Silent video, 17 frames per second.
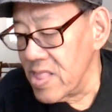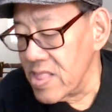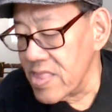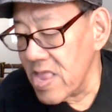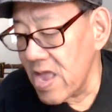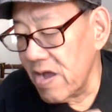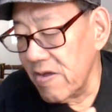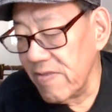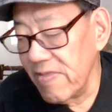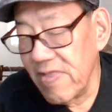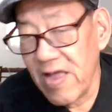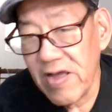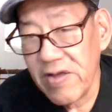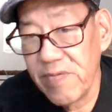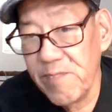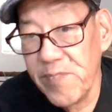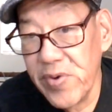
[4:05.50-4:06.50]
Now, a
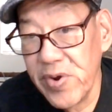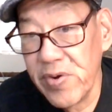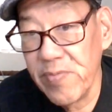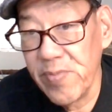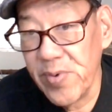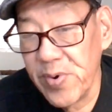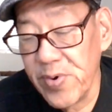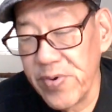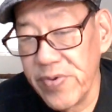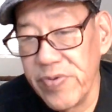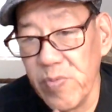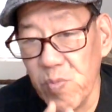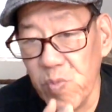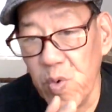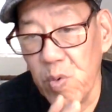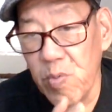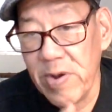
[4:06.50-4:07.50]
lot of boomers
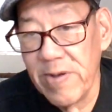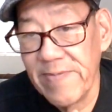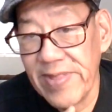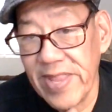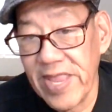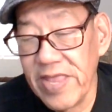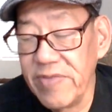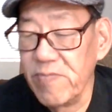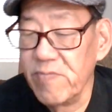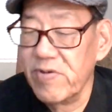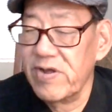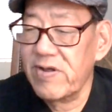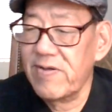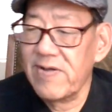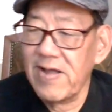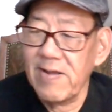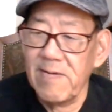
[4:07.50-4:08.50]
will reminisce, well,